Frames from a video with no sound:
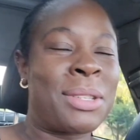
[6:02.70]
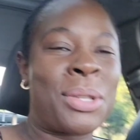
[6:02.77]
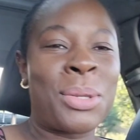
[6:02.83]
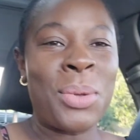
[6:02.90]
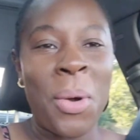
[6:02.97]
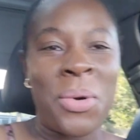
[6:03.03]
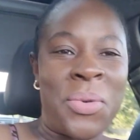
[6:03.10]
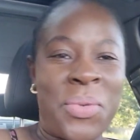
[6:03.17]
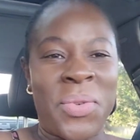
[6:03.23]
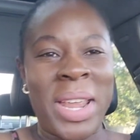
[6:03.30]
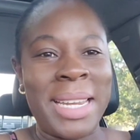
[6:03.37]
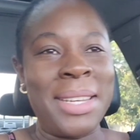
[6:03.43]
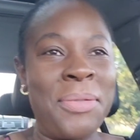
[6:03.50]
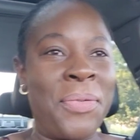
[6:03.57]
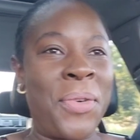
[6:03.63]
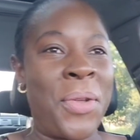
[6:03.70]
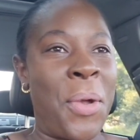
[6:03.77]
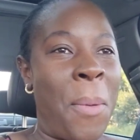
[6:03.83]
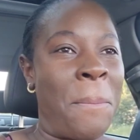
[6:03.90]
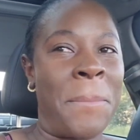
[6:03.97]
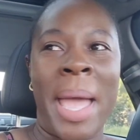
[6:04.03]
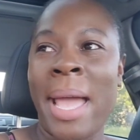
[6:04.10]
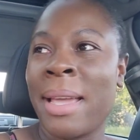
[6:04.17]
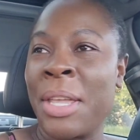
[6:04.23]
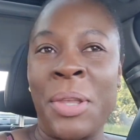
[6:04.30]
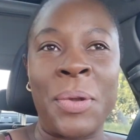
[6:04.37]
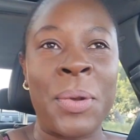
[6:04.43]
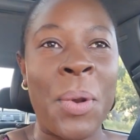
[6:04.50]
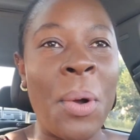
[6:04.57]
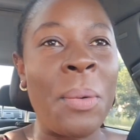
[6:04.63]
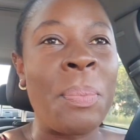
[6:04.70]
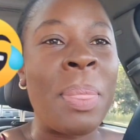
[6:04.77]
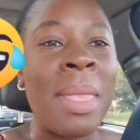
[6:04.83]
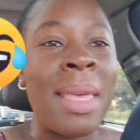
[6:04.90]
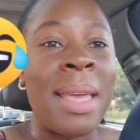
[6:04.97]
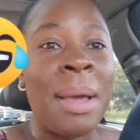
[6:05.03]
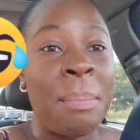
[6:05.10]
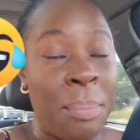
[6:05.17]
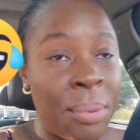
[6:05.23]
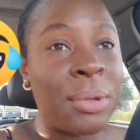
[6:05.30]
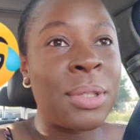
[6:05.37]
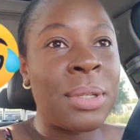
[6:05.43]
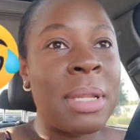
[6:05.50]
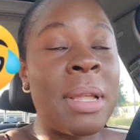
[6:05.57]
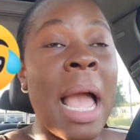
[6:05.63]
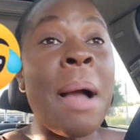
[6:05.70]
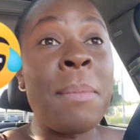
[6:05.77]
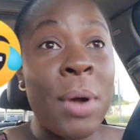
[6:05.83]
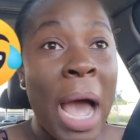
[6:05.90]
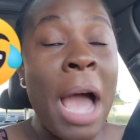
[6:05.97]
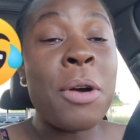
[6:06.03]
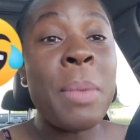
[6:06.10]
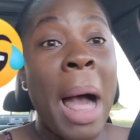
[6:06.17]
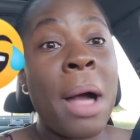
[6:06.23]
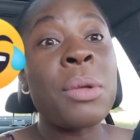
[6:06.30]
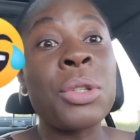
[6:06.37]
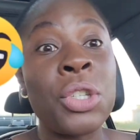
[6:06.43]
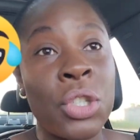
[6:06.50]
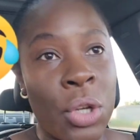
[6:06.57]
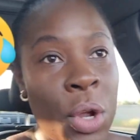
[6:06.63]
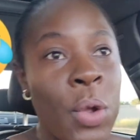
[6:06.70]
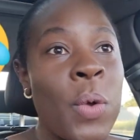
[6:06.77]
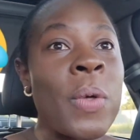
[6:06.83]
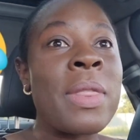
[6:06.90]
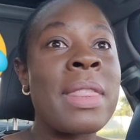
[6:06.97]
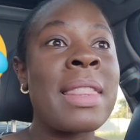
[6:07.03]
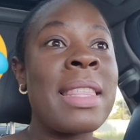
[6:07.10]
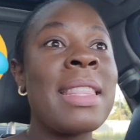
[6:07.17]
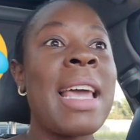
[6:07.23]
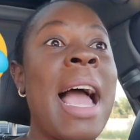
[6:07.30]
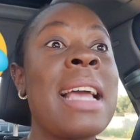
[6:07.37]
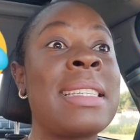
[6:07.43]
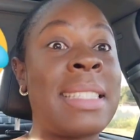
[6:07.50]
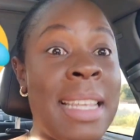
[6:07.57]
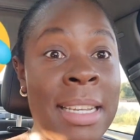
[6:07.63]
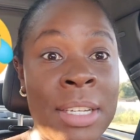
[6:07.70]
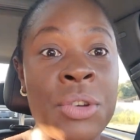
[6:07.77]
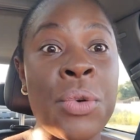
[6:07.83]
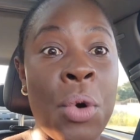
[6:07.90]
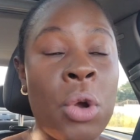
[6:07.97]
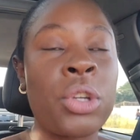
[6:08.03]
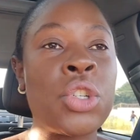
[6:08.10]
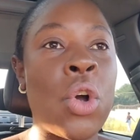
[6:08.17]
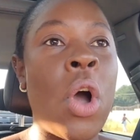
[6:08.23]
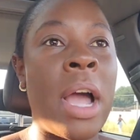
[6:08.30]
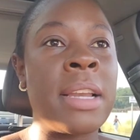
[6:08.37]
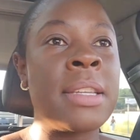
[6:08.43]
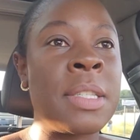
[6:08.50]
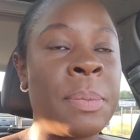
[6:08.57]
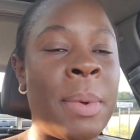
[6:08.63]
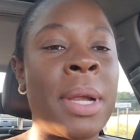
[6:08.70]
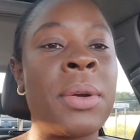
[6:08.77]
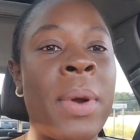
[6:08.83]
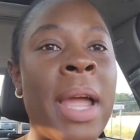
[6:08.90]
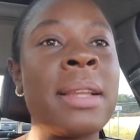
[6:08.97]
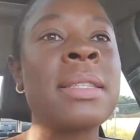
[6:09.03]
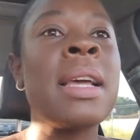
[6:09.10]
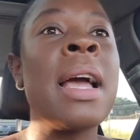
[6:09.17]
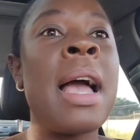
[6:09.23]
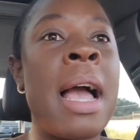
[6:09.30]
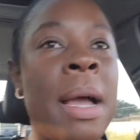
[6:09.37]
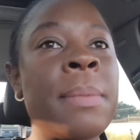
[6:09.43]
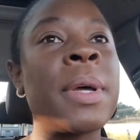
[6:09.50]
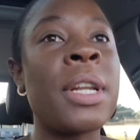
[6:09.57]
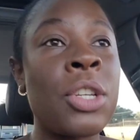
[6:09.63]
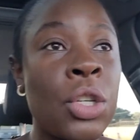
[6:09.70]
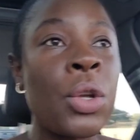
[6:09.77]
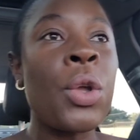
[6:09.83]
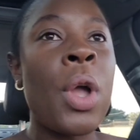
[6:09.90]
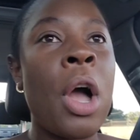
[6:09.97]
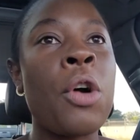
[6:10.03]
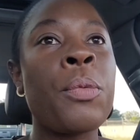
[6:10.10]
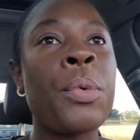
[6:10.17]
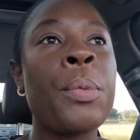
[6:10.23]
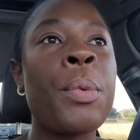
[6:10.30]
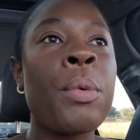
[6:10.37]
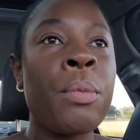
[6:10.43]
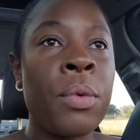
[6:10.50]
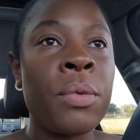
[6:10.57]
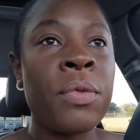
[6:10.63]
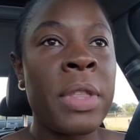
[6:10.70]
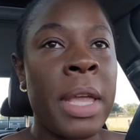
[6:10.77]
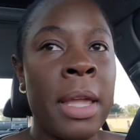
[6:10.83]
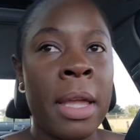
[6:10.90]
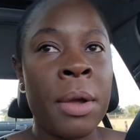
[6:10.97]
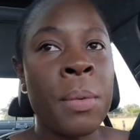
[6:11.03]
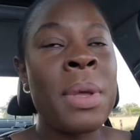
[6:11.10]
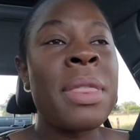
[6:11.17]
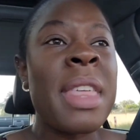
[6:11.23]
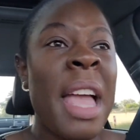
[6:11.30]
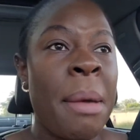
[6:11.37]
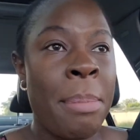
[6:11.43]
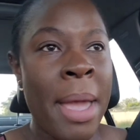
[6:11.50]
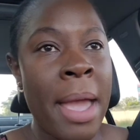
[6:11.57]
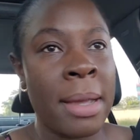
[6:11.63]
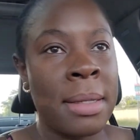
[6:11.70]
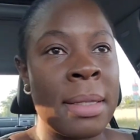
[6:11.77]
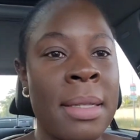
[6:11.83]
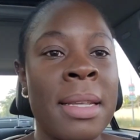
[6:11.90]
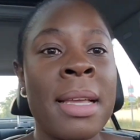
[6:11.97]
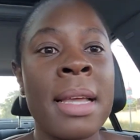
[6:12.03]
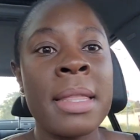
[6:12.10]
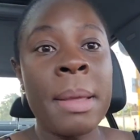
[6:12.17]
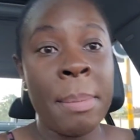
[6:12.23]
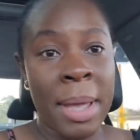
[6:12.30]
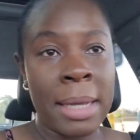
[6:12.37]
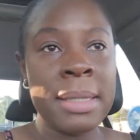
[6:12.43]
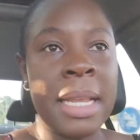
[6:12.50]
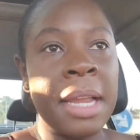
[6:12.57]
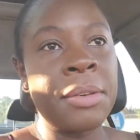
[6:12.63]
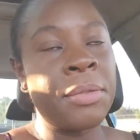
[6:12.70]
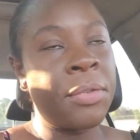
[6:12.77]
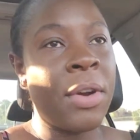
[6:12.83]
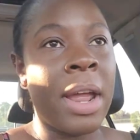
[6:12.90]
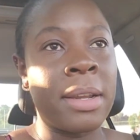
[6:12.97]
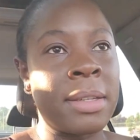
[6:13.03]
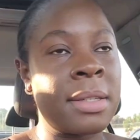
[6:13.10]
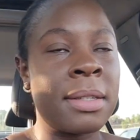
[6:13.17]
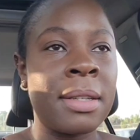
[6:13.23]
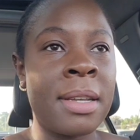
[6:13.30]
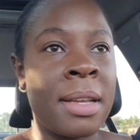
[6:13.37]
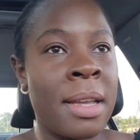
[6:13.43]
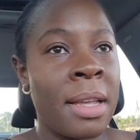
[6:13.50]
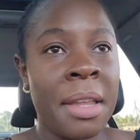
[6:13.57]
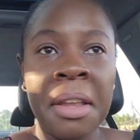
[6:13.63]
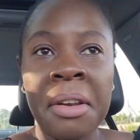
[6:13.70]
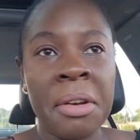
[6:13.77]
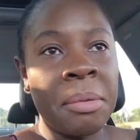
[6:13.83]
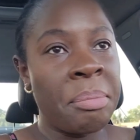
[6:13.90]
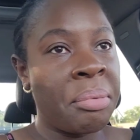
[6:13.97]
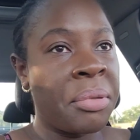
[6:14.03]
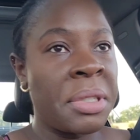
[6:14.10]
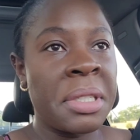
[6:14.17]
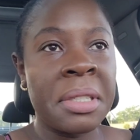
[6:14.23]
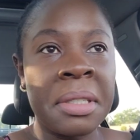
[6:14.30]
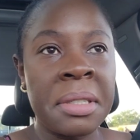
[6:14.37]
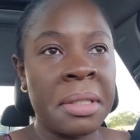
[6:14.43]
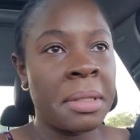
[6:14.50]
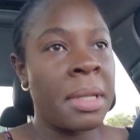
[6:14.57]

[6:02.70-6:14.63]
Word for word: so ready for your bag you know put I'm, I, I will show you I said draw Johannesburg right I'm gonna show you how people move there with their bags the bags are in front you don't put it